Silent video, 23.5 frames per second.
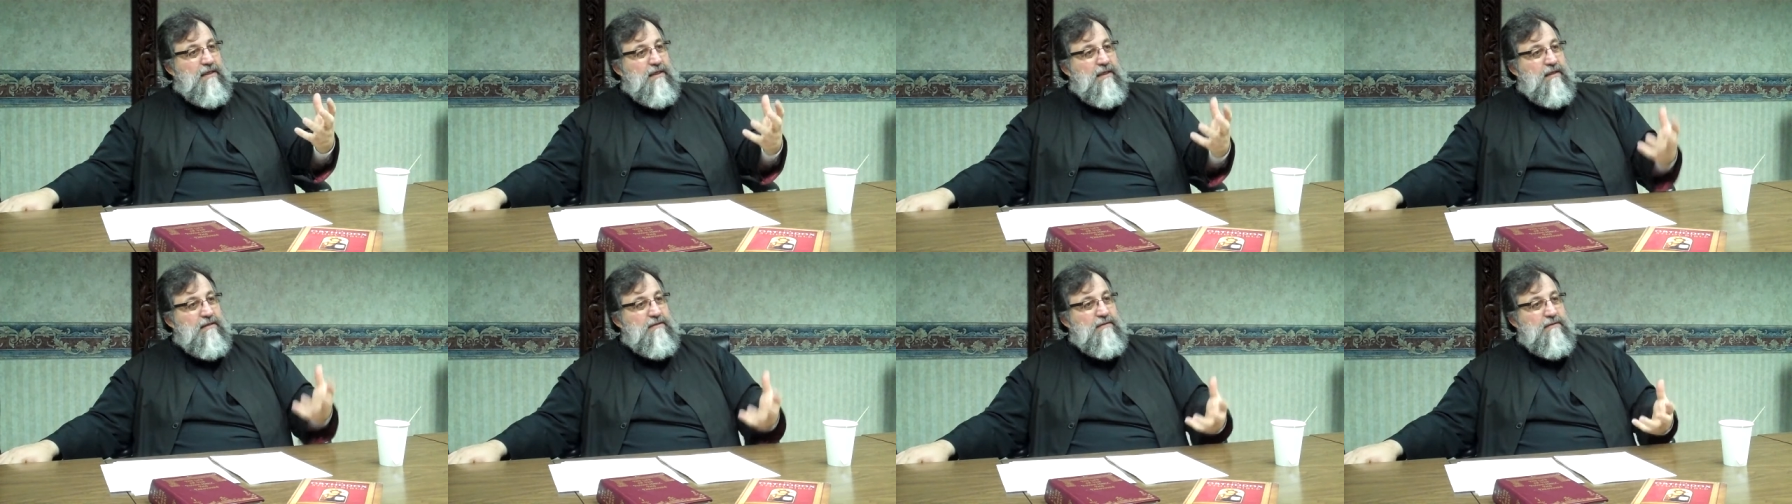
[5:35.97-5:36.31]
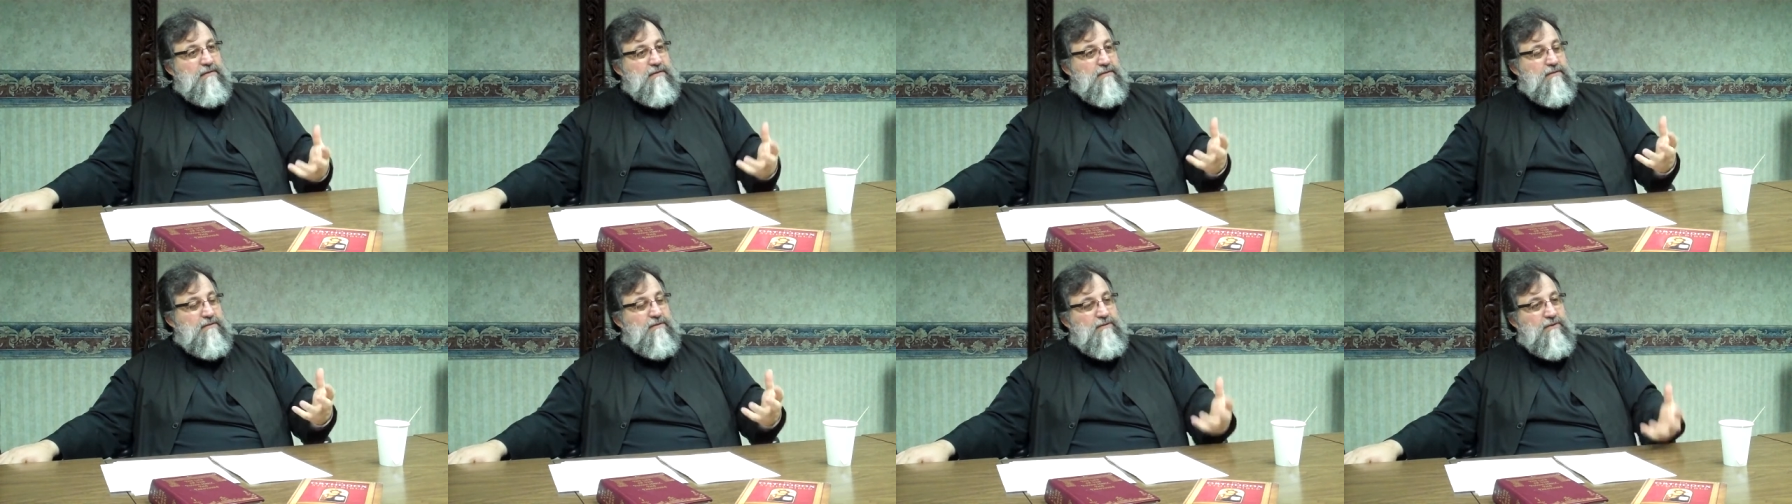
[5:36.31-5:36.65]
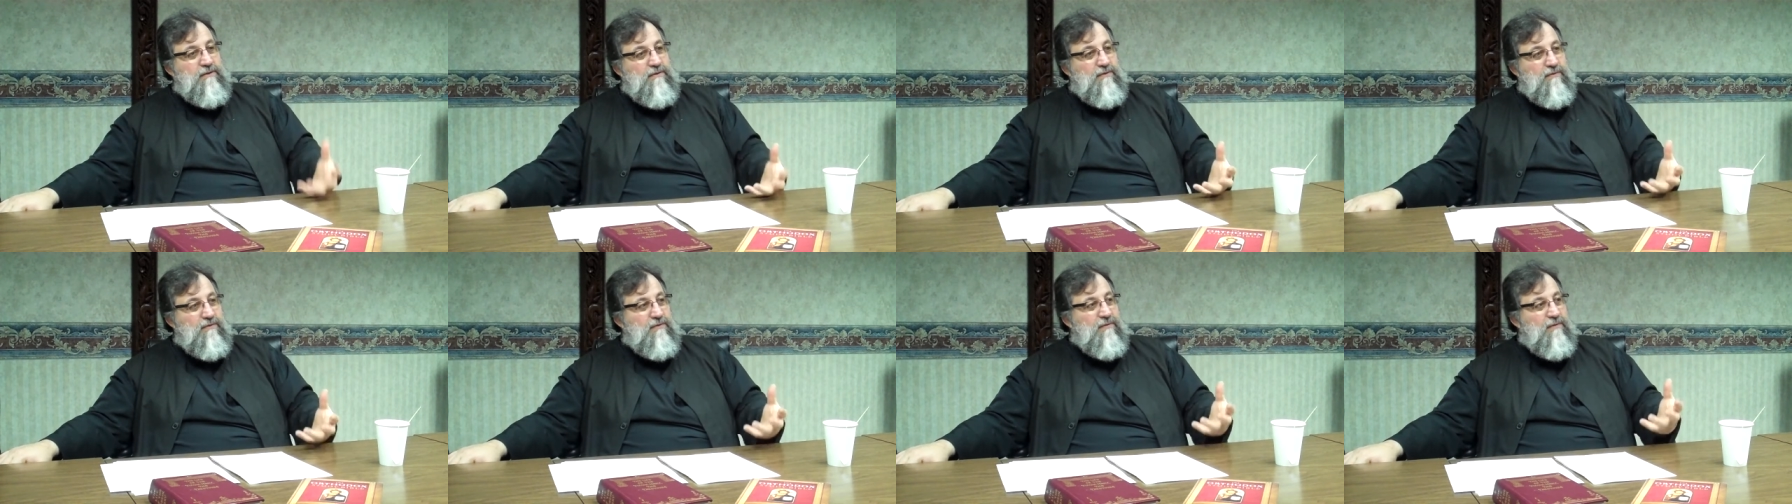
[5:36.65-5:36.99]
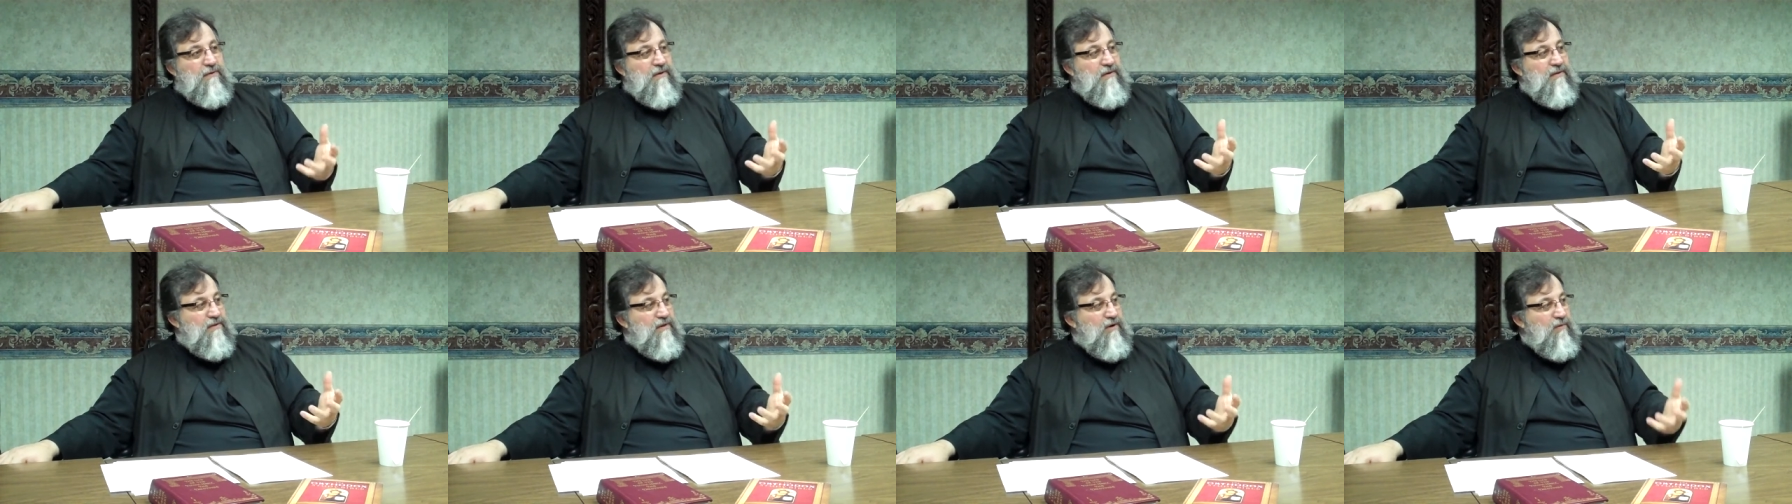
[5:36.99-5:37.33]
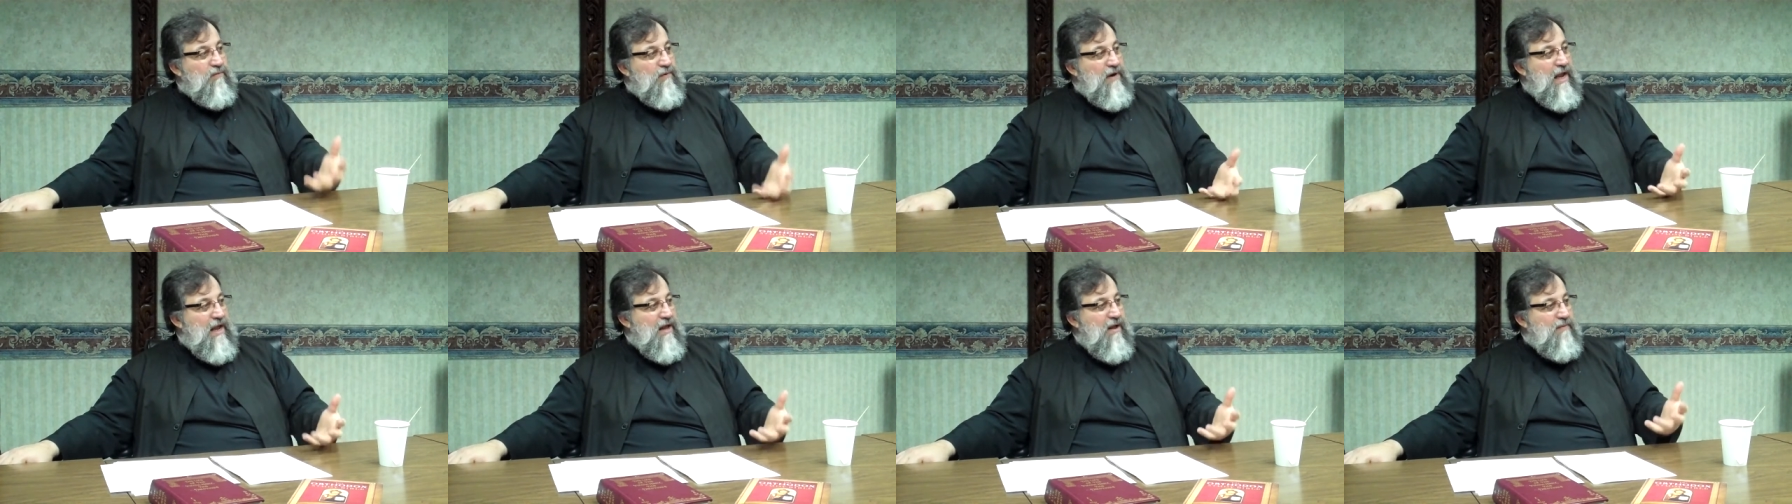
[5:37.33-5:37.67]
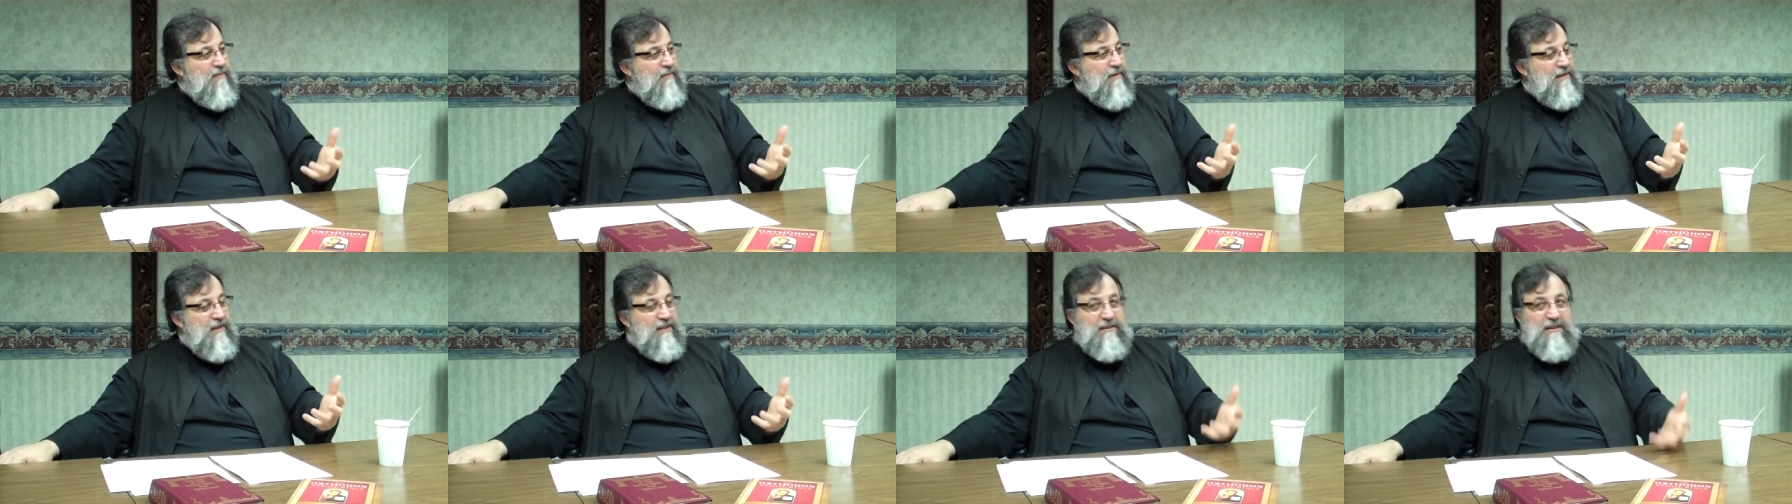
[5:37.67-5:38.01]
into the
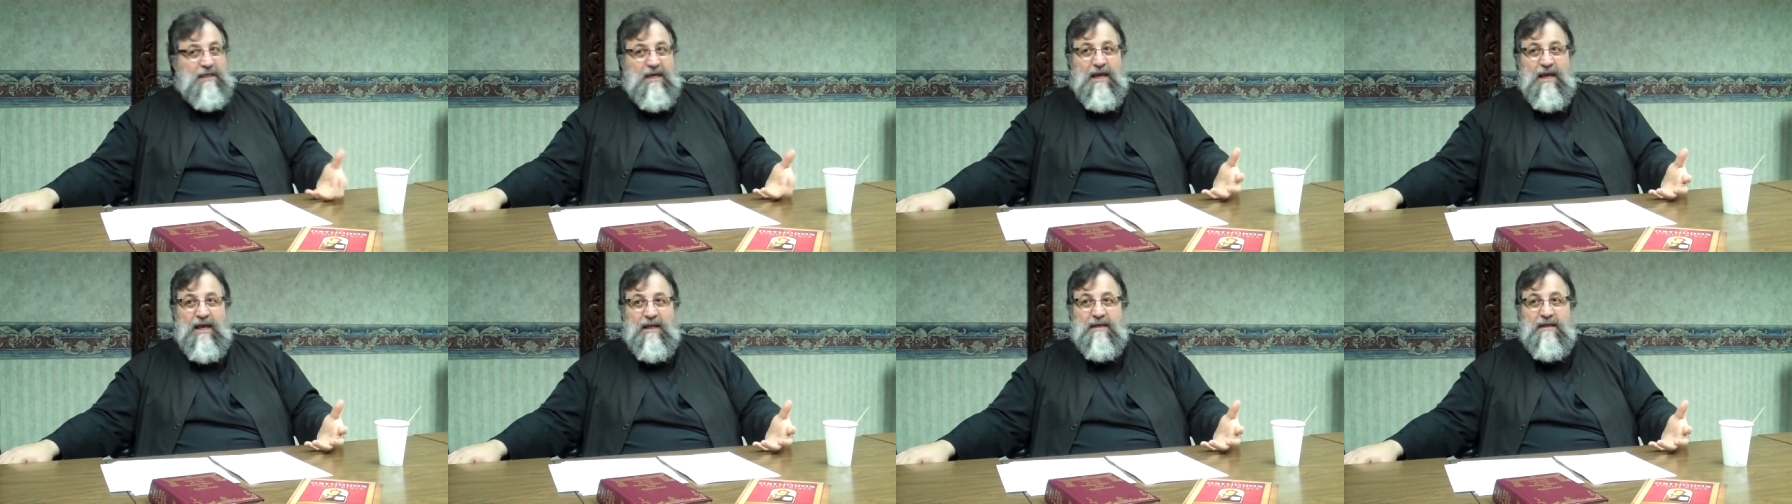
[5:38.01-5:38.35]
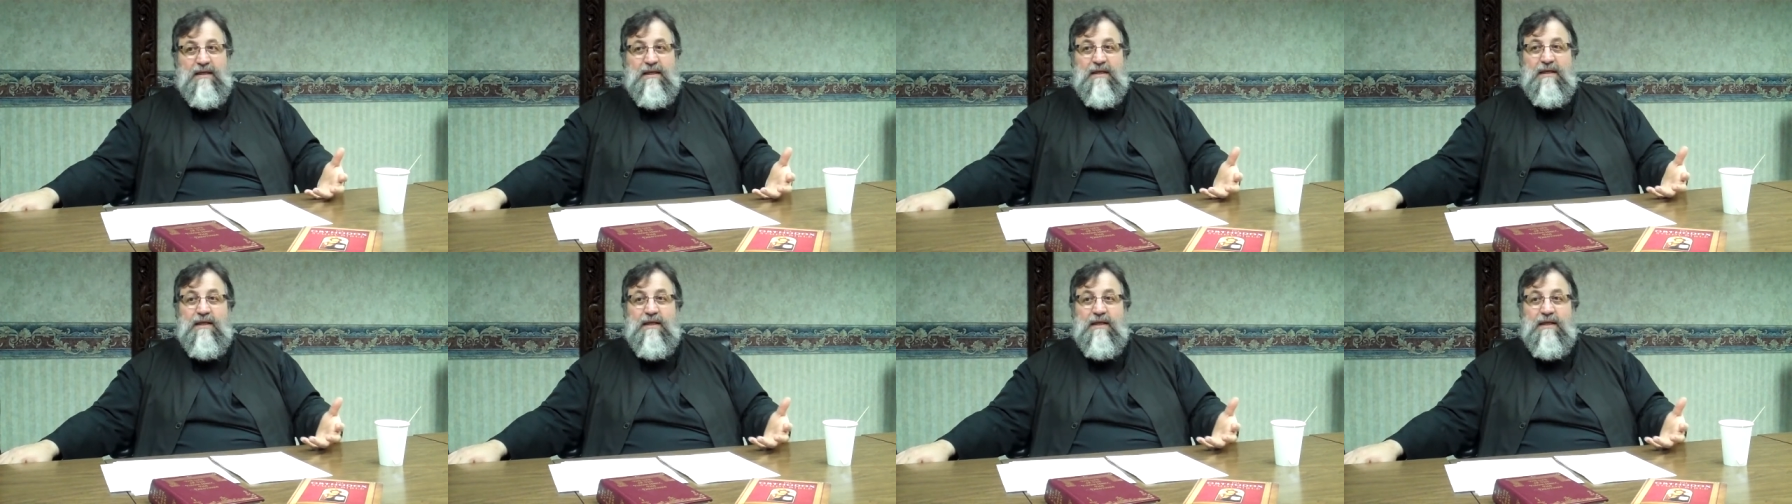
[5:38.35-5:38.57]
realm of the dead